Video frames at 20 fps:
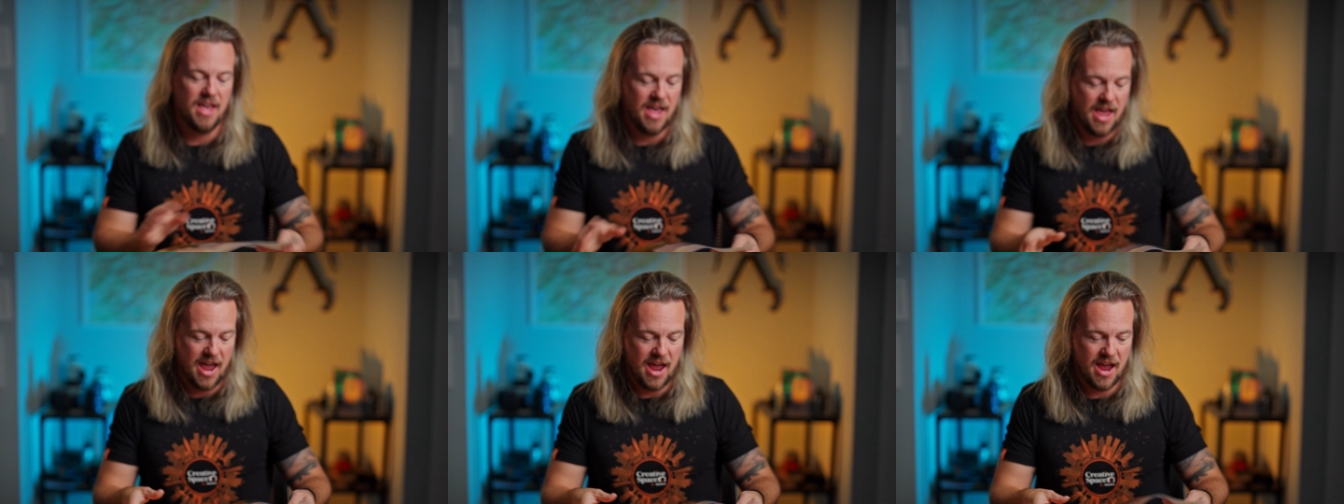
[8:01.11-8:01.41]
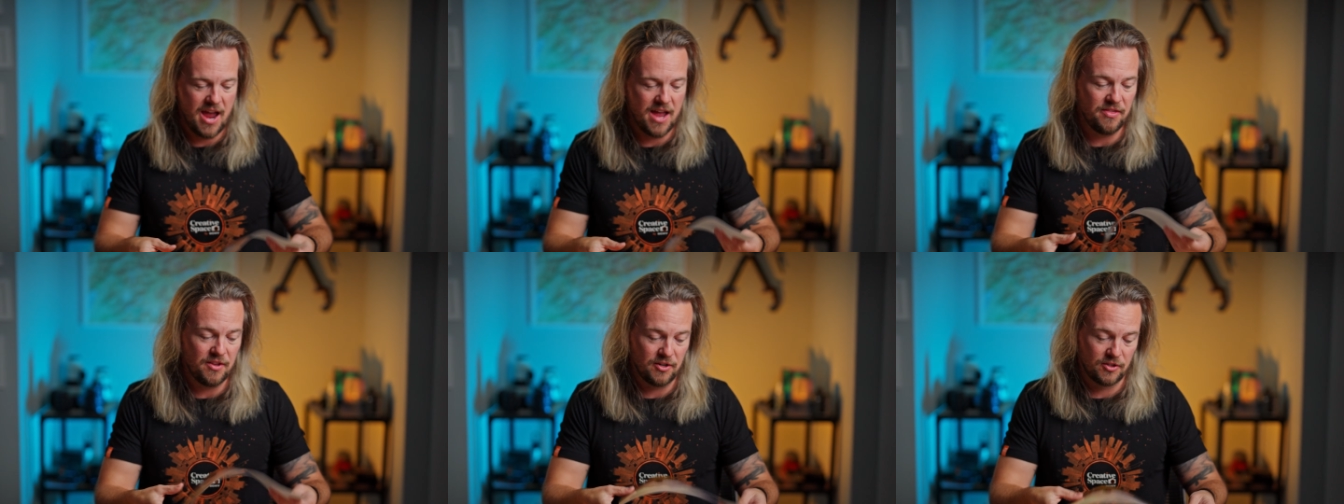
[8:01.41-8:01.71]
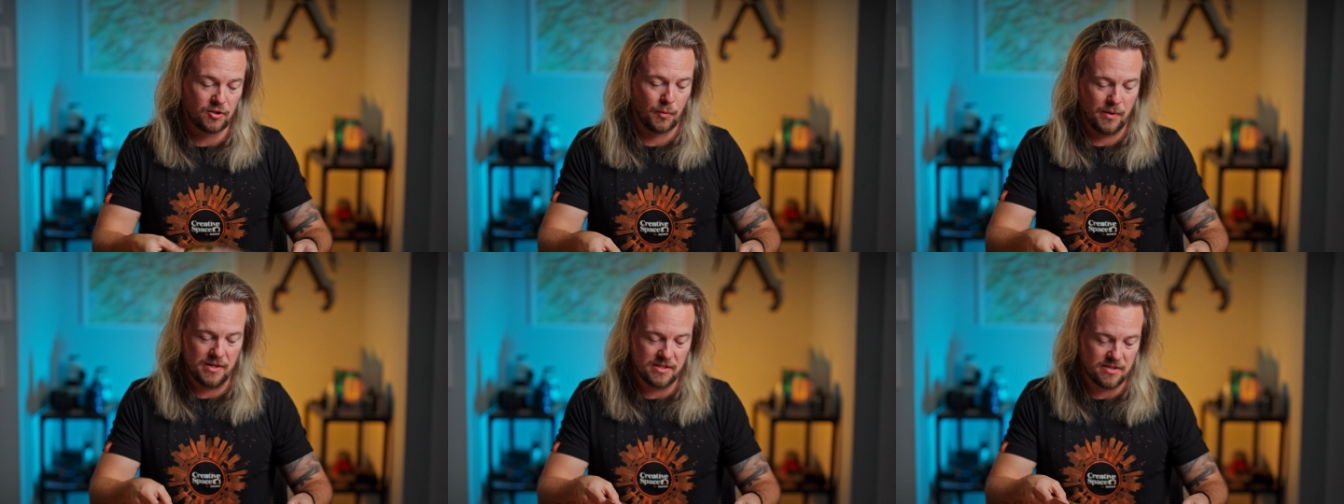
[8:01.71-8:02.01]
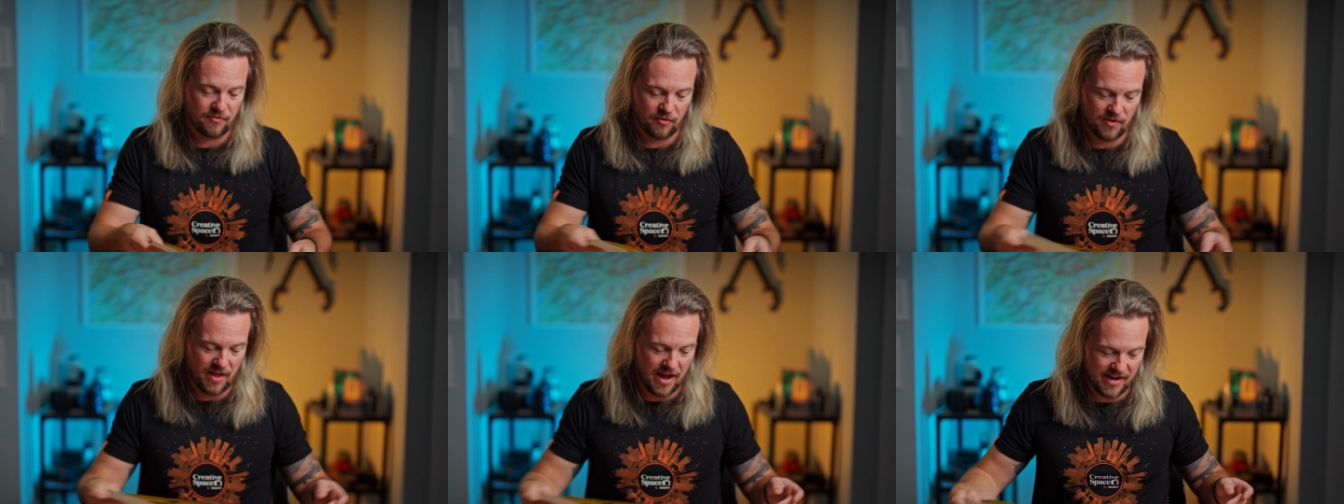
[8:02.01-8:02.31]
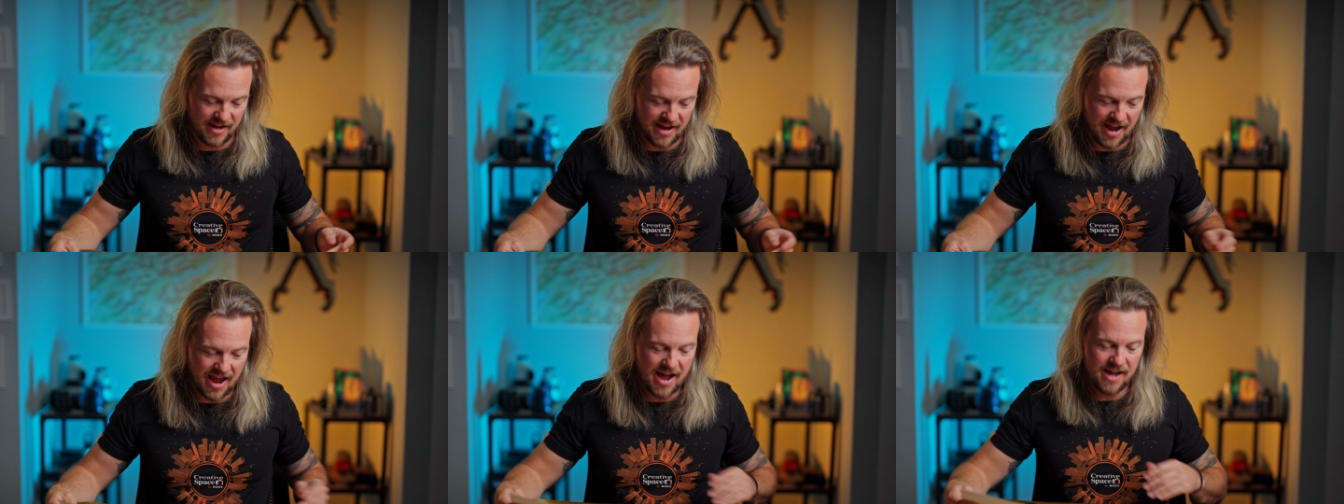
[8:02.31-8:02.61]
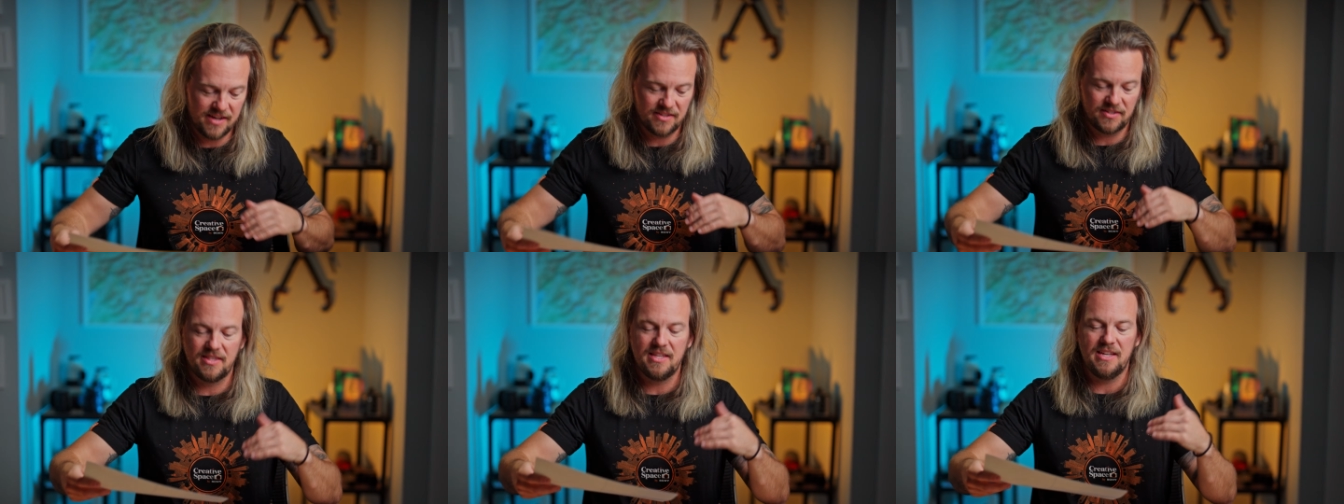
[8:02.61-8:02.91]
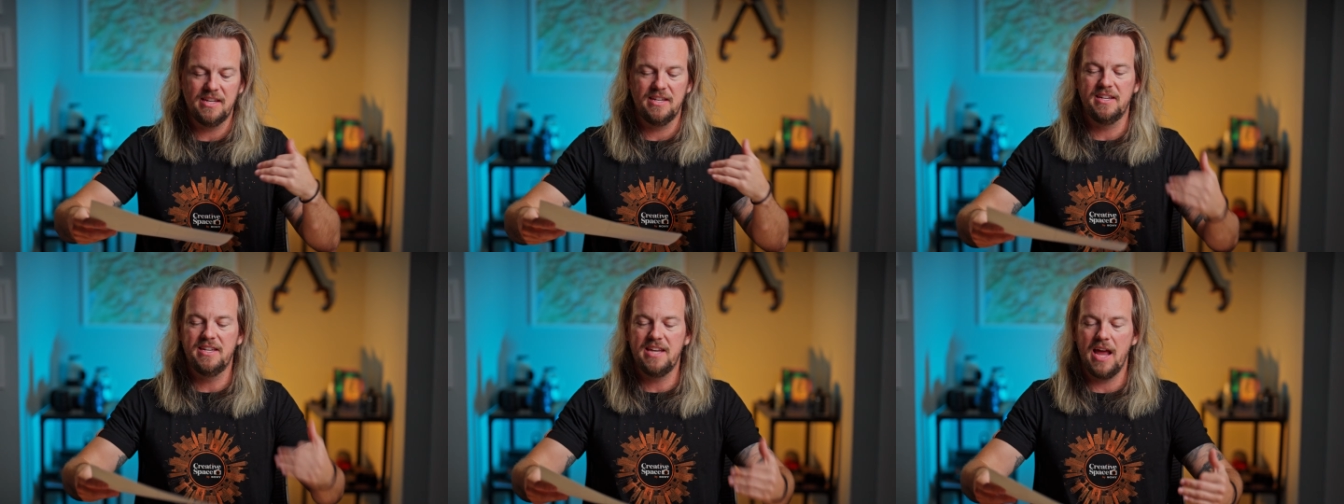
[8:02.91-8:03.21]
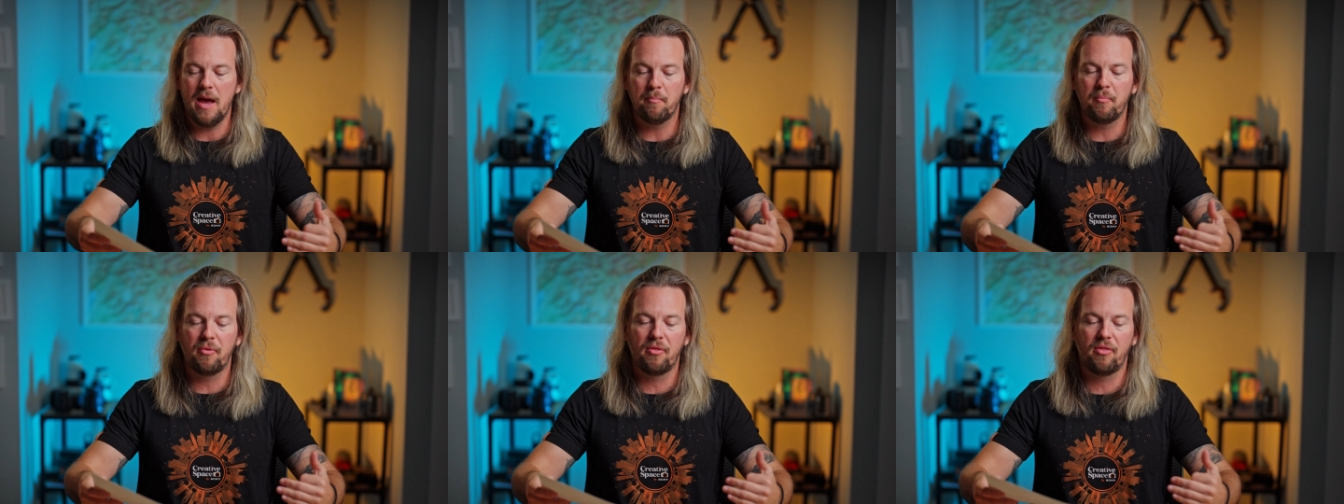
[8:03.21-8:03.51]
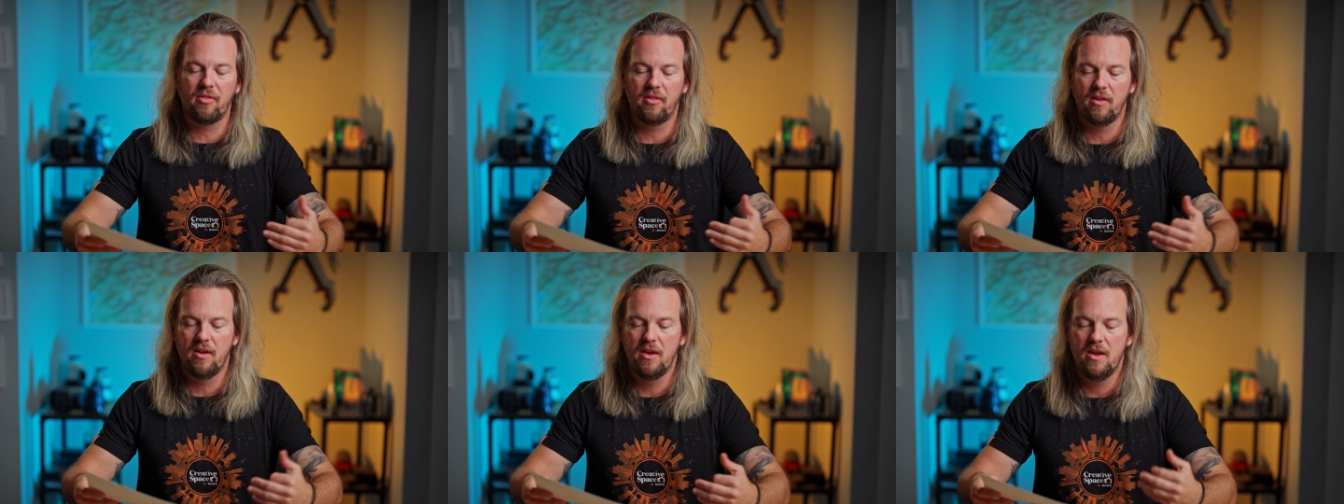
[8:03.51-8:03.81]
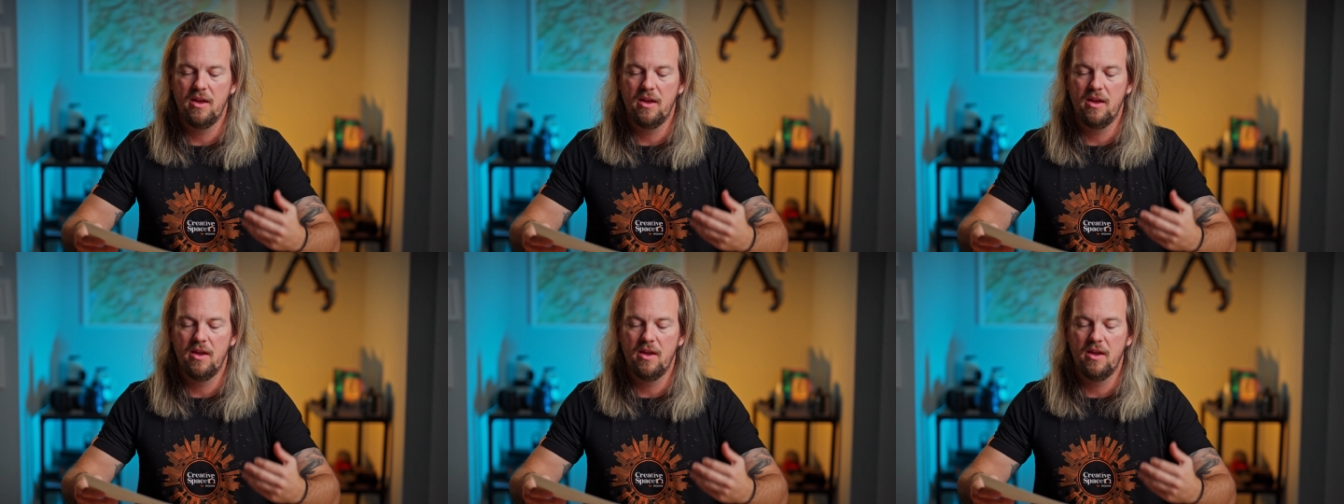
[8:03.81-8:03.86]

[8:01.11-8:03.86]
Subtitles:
And there's a reason for that. It has the depth